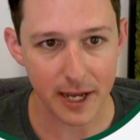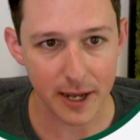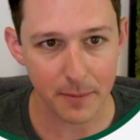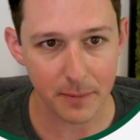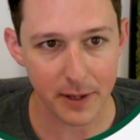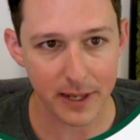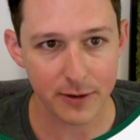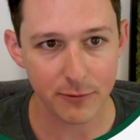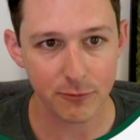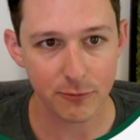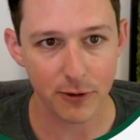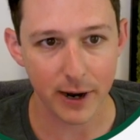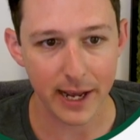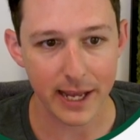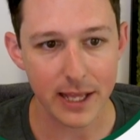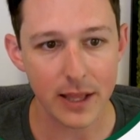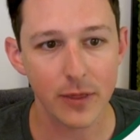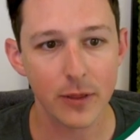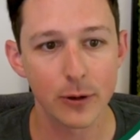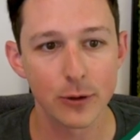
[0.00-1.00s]
up and
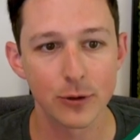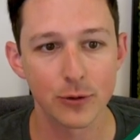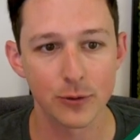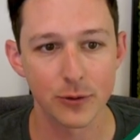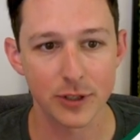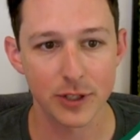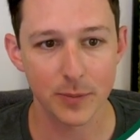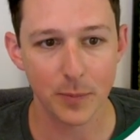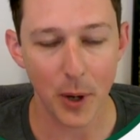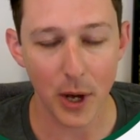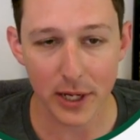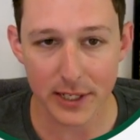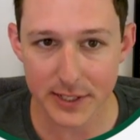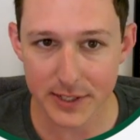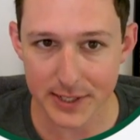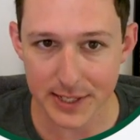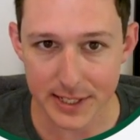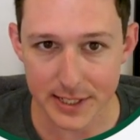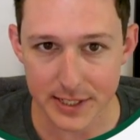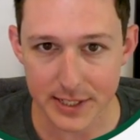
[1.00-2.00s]
write those
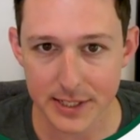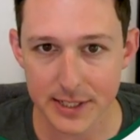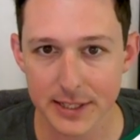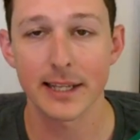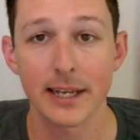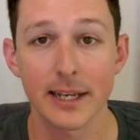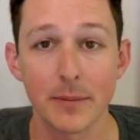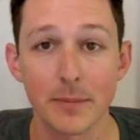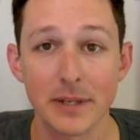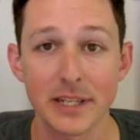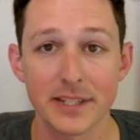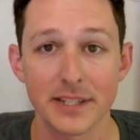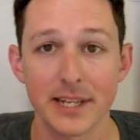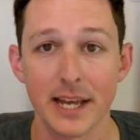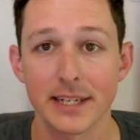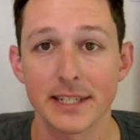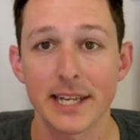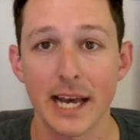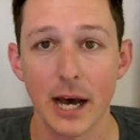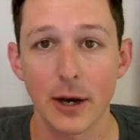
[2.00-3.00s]
responses that can be
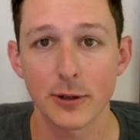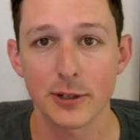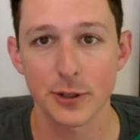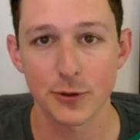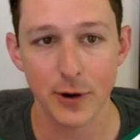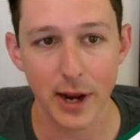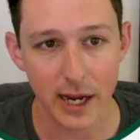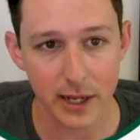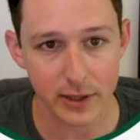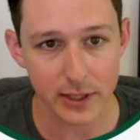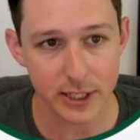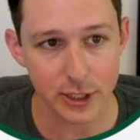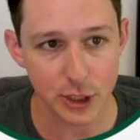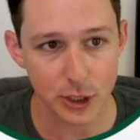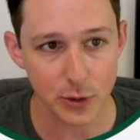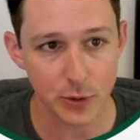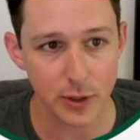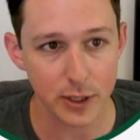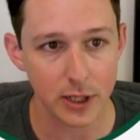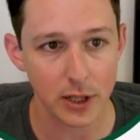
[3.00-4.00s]
sent out directly
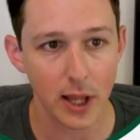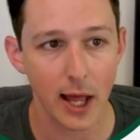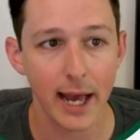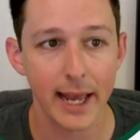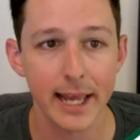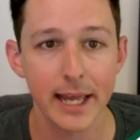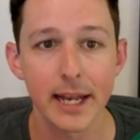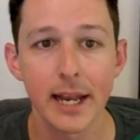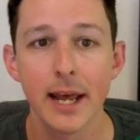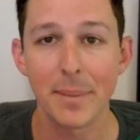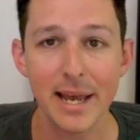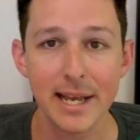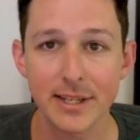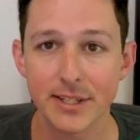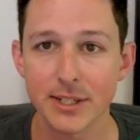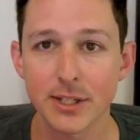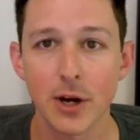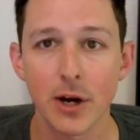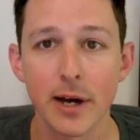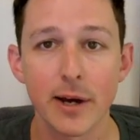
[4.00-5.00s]
to the client
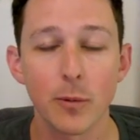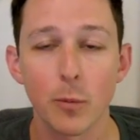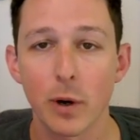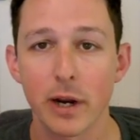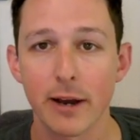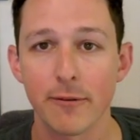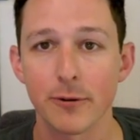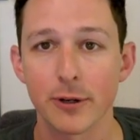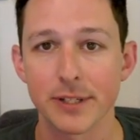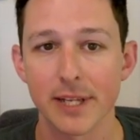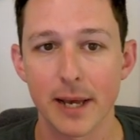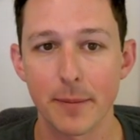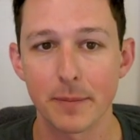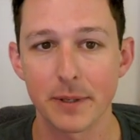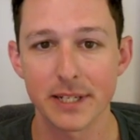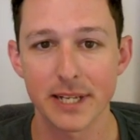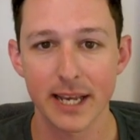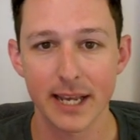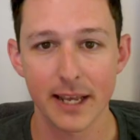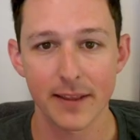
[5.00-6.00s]
based on whatever type
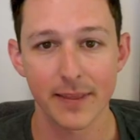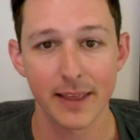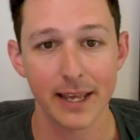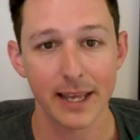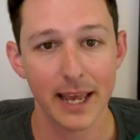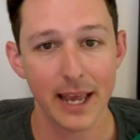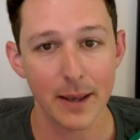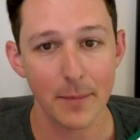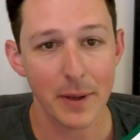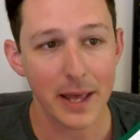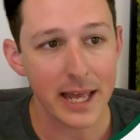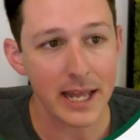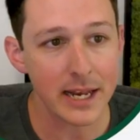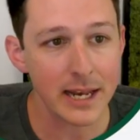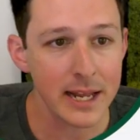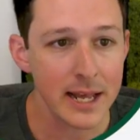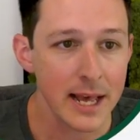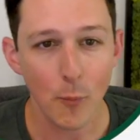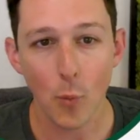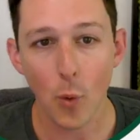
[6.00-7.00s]
of ticket that came
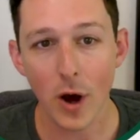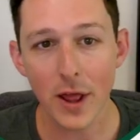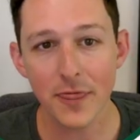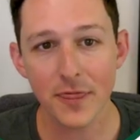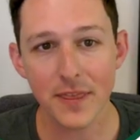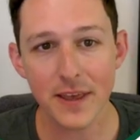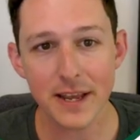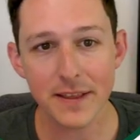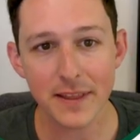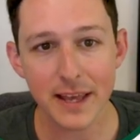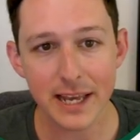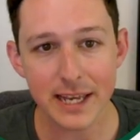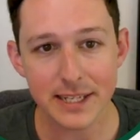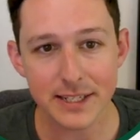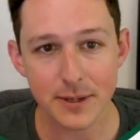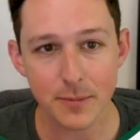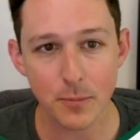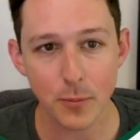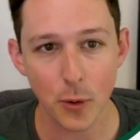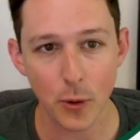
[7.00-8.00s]
in. One thing that
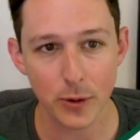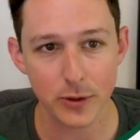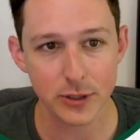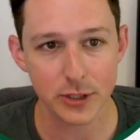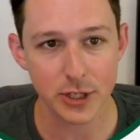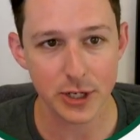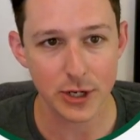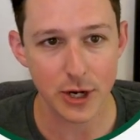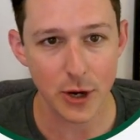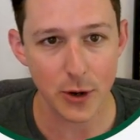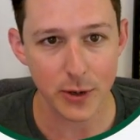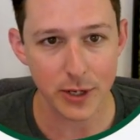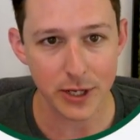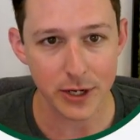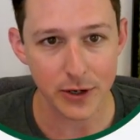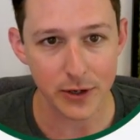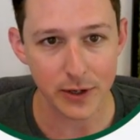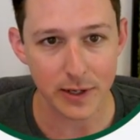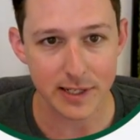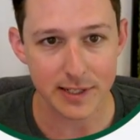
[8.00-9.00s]
is important to note
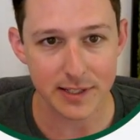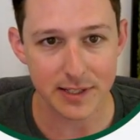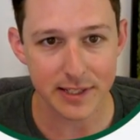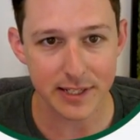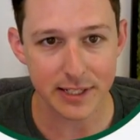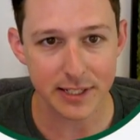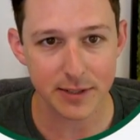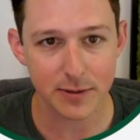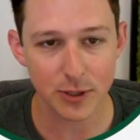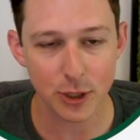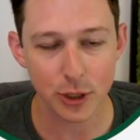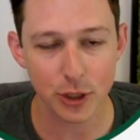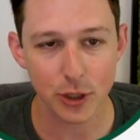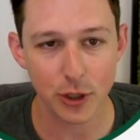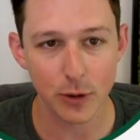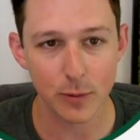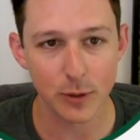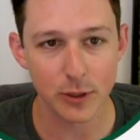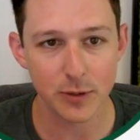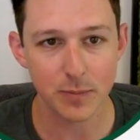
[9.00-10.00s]
here is this
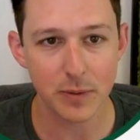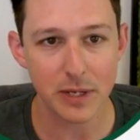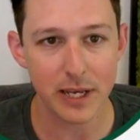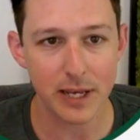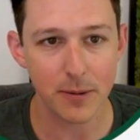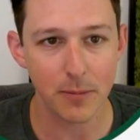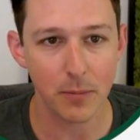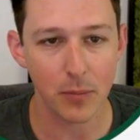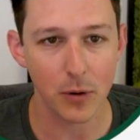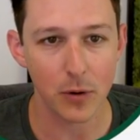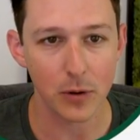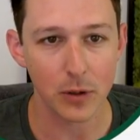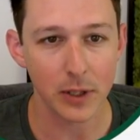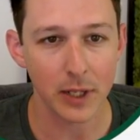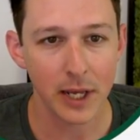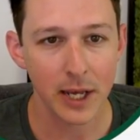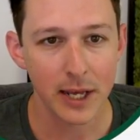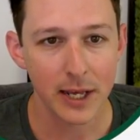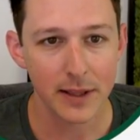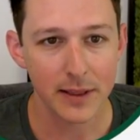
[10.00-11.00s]
should almost be in
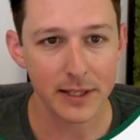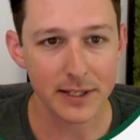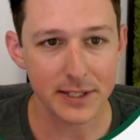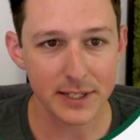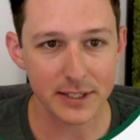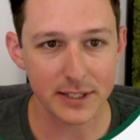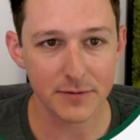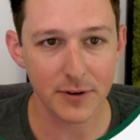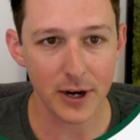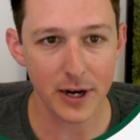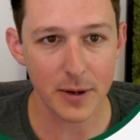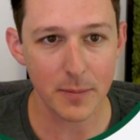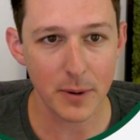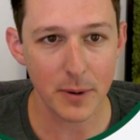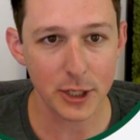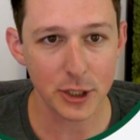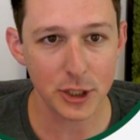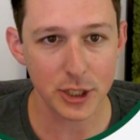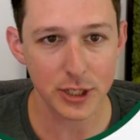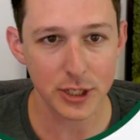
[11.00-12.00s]
bold. This is very
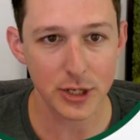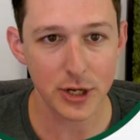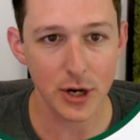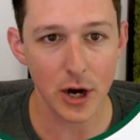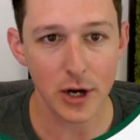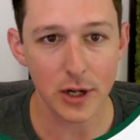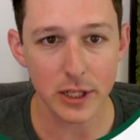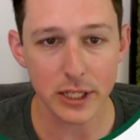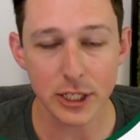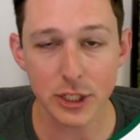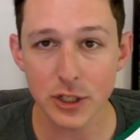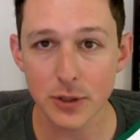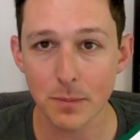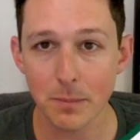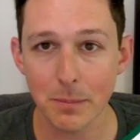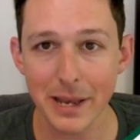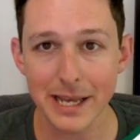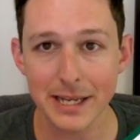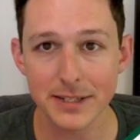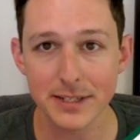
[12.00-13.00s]
much knowledge
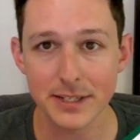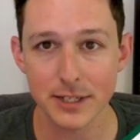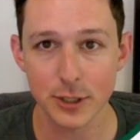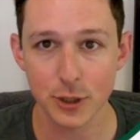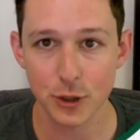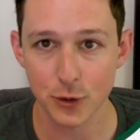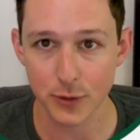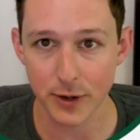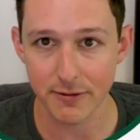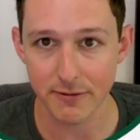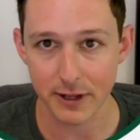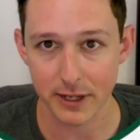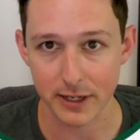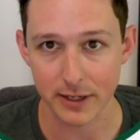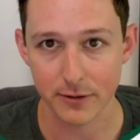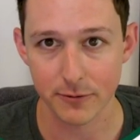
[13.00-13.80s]
base driven,